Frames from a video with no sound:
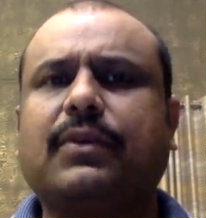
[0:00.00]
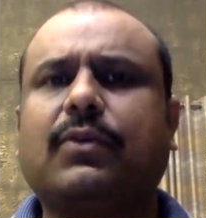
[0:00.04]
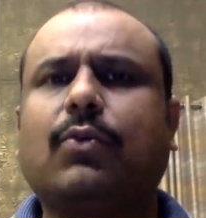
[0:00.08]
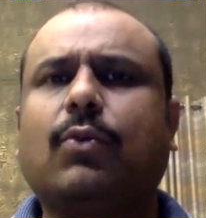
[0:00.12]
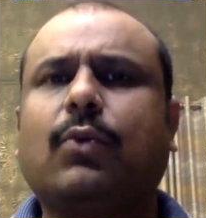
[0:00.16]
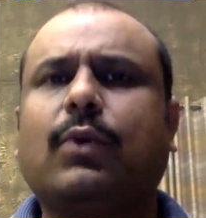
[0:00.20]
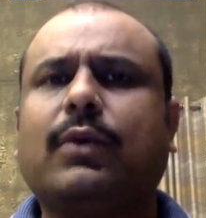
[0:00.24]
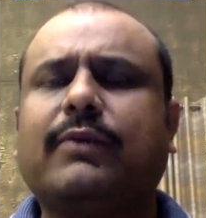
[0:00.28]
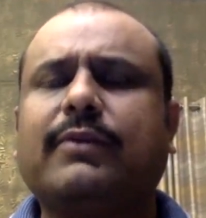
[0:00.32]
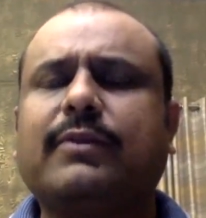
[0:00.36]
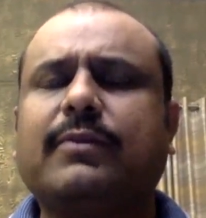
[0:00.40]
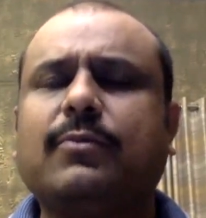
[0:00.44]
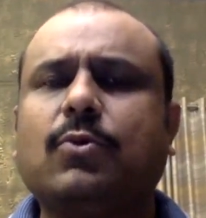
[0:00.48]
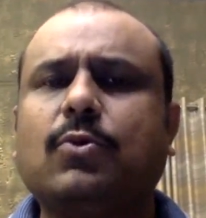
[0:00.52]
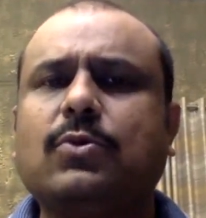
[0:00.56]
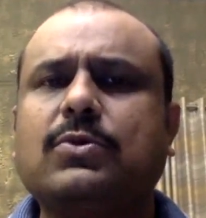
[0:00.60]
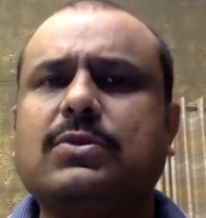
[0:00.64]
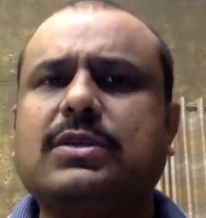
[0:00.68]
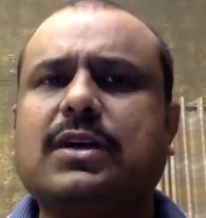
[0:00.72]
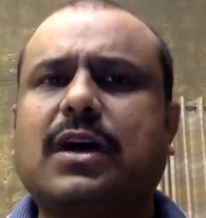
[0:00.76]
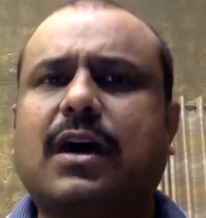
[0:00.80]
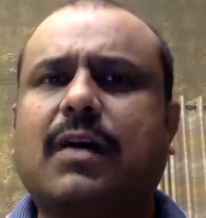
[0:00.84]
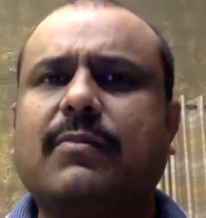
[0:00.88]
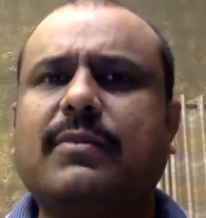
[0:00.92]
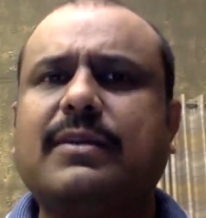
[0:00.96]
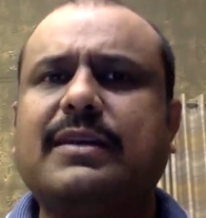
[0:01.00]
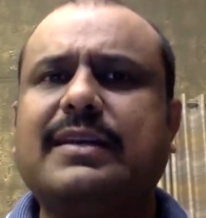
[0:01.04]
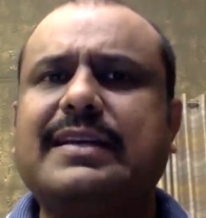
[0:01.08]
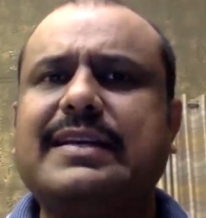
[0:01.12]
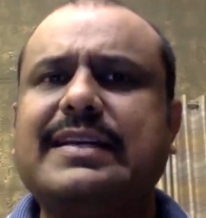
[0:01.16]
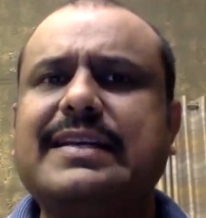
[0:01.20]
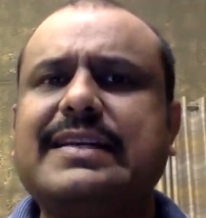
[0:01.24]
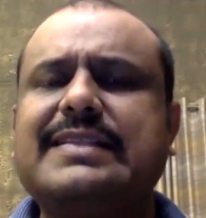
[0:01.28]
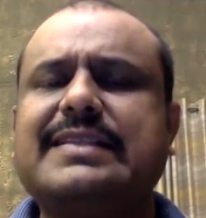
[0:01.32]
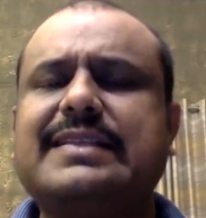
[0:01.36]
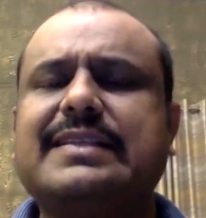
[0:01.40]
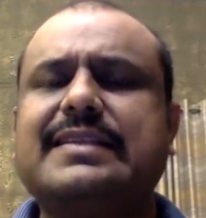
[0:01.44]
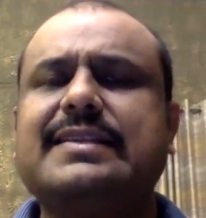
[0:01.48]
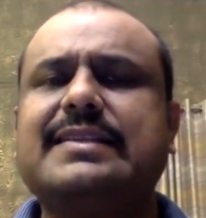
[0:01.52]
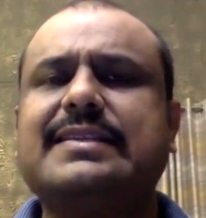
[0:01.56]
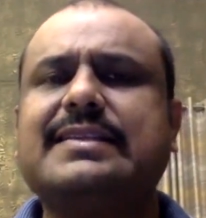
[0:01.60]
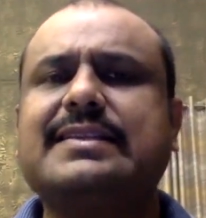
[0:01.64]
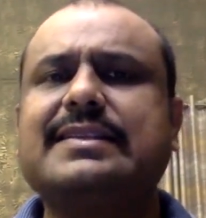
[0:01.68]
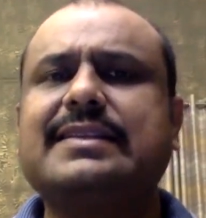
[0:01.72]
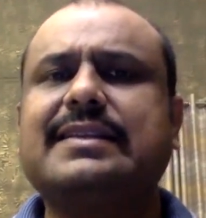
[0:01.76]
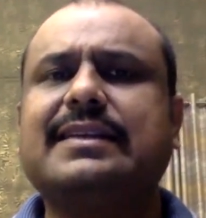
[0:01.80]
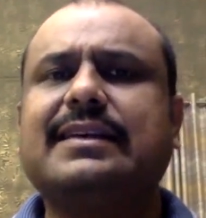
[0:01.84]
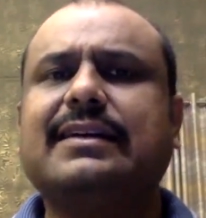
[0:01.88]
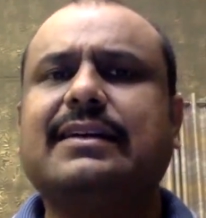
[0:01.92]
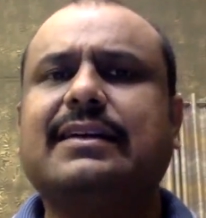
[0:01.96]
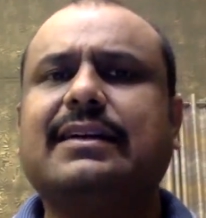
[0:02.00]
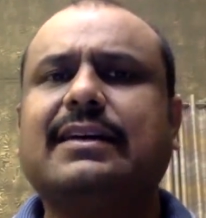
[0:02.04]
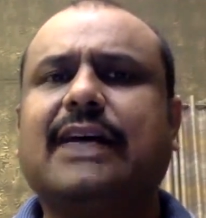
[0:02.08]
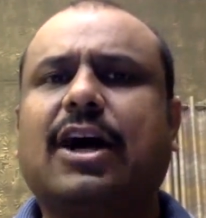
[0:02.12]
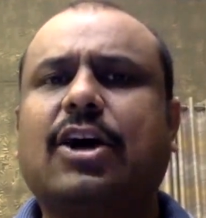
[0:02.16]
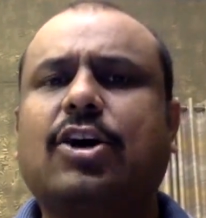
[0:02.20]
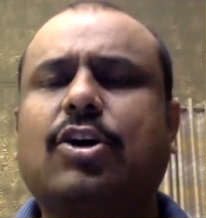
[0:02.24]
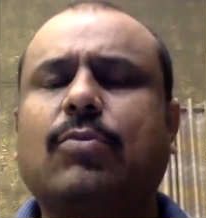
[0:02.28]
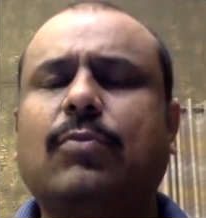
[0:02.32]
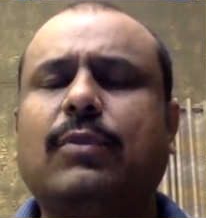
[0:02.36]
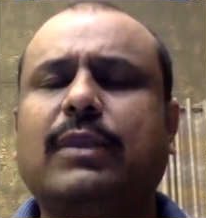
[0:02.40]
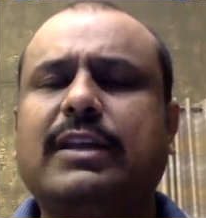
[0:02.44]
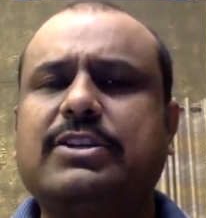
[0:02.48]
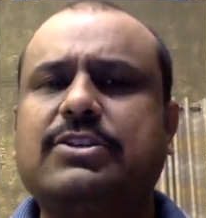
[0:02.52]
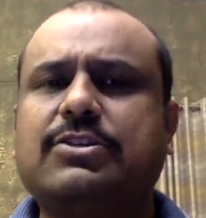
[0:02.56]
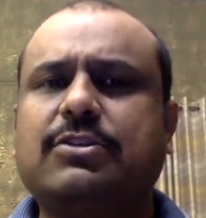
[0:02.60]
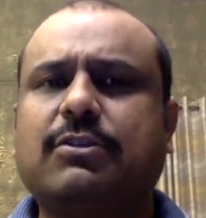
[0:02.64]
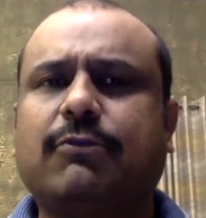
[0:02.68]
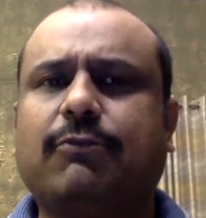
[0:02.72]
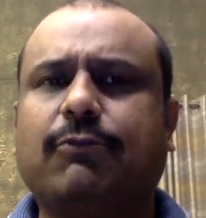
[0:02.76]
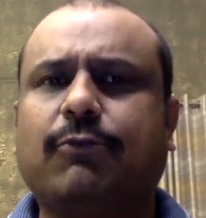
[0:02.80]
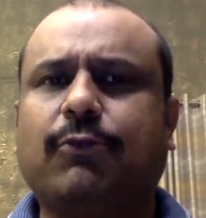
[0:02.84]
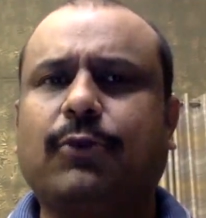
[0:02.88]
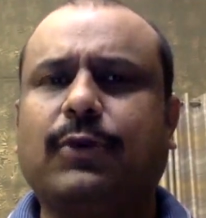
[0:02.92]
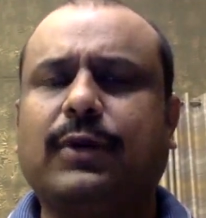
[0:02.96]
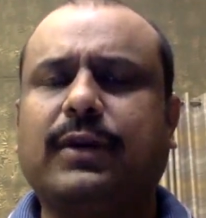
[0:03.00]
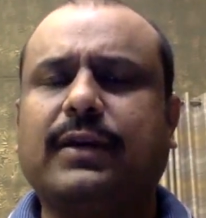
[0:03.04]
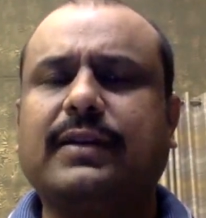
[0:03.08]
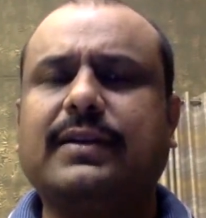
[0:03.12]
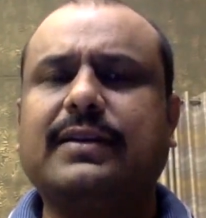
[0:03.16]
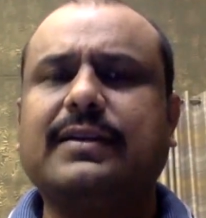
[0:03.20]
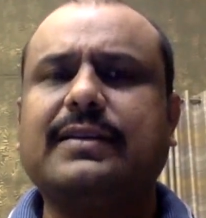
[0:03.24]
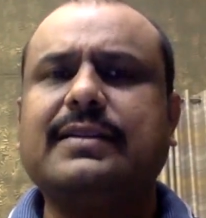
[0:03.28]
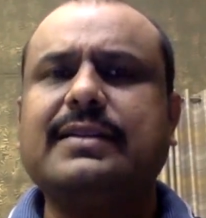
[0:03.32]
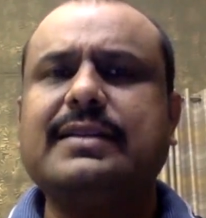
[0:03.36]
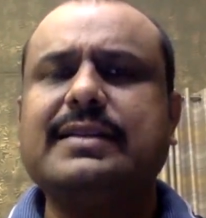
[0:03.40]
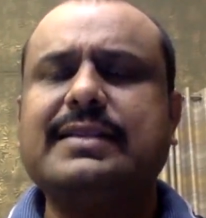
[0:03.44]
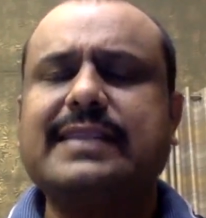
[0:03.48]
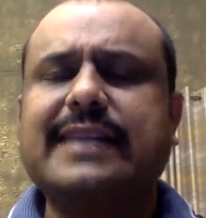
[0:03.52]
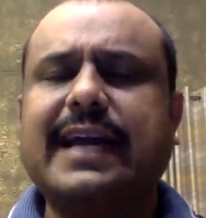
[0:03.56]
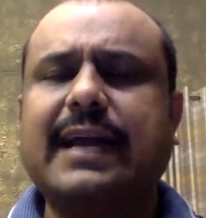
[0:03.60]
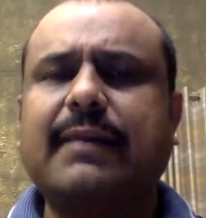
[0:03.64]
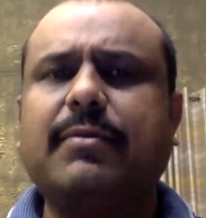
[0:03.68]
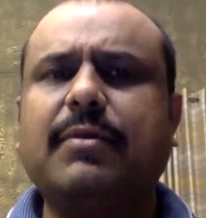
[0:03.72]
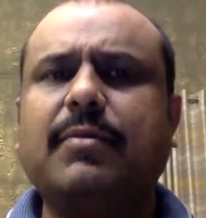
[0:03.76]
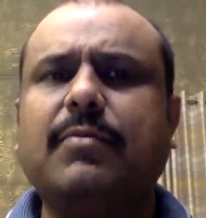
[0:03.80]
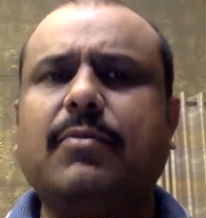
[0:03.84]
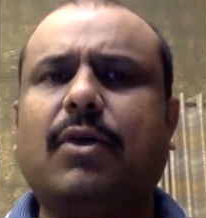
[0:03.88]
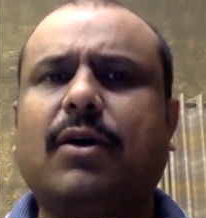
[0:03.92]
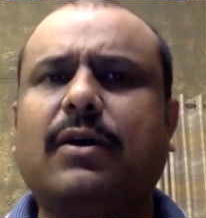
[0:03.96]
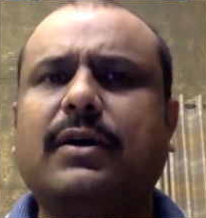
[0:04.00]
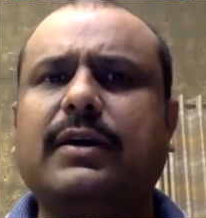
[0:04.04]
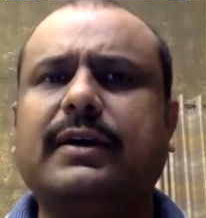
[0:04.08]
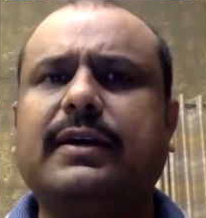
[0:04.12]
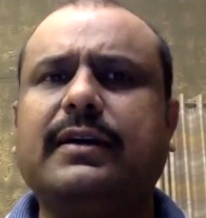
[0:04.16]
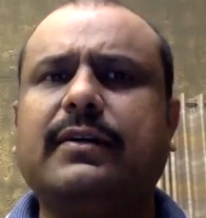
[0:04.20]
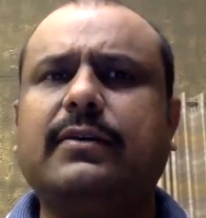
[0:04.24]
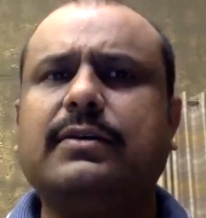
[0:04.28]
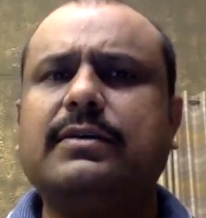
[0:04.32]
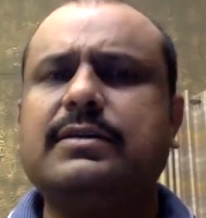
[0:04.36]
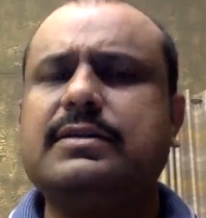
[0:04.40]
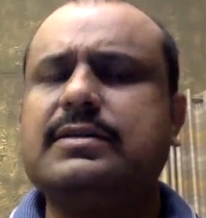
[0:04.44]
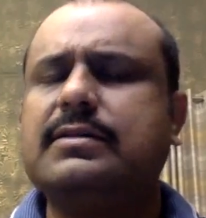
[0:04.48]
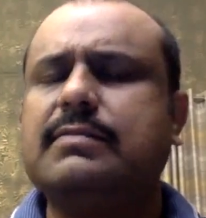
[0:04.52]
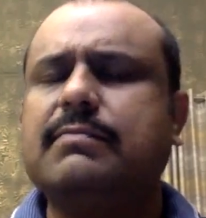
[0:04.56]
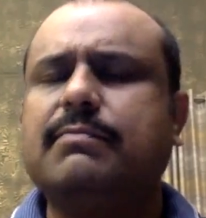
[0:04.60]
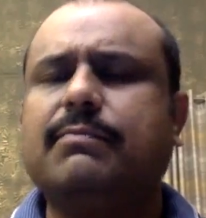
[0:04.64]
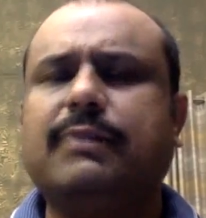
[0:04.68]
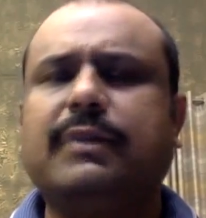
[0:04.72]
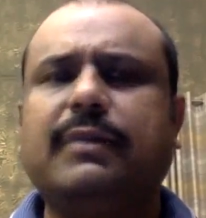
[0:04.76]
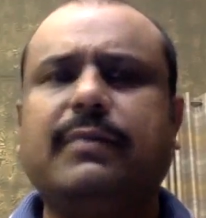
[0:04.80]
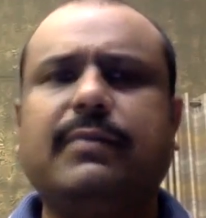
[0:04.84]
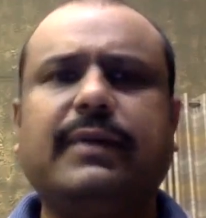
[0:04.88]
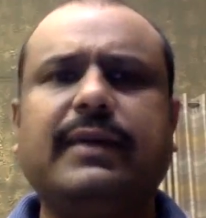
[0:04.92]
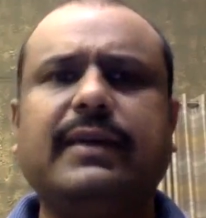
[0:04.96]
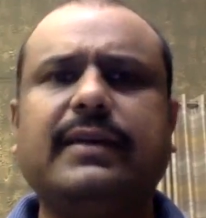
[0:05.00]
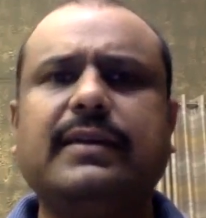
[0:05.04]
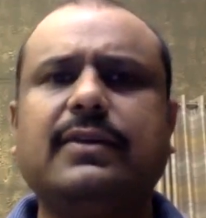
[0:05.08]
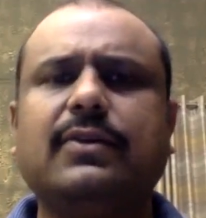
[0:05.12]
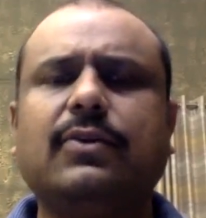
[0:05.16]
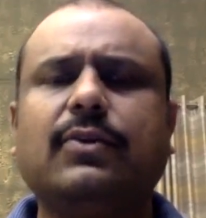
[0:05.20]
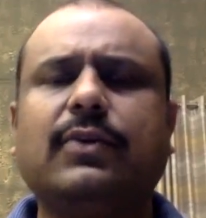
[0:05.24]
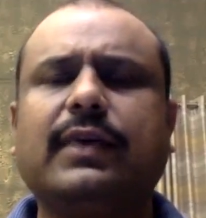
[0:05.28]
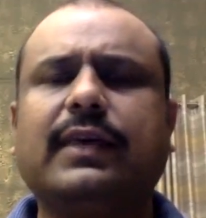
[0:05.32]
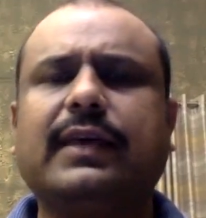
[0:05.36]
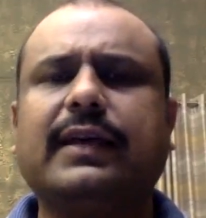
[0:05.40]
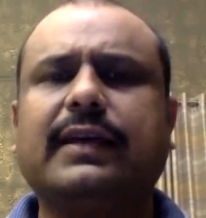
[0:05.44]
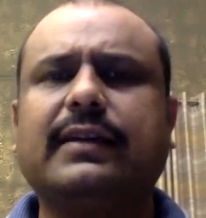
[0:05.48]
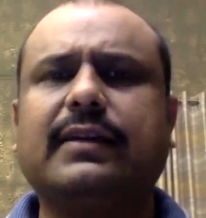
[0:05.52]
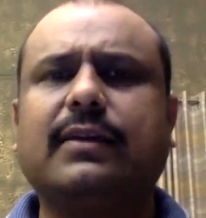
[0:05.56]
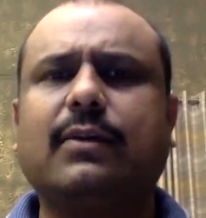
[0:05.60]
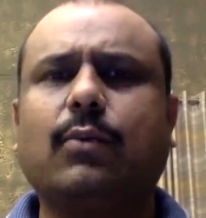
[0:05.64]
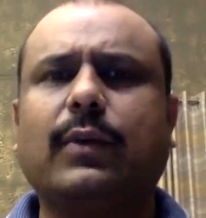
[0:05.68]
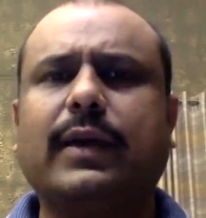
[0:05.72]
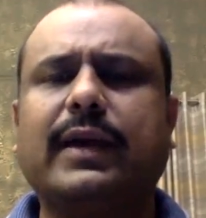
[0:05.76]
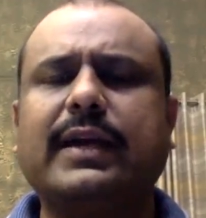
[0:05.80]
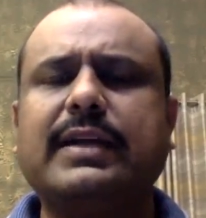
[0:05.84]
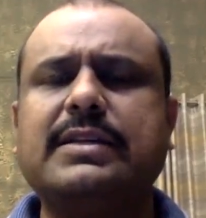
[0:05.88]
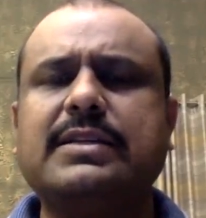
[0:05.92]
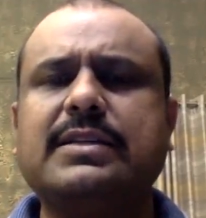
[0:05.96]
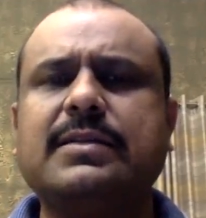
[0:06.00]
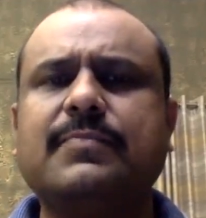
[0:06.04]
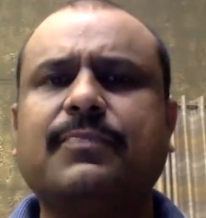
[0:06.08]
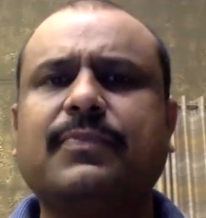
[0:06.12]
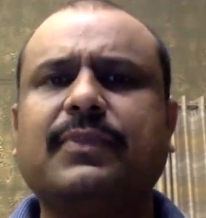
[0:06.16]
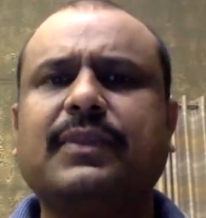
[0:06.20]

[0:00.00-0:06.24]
One of the most common reason is accumulation of fluid. This can be monitored simply by looking at their weight.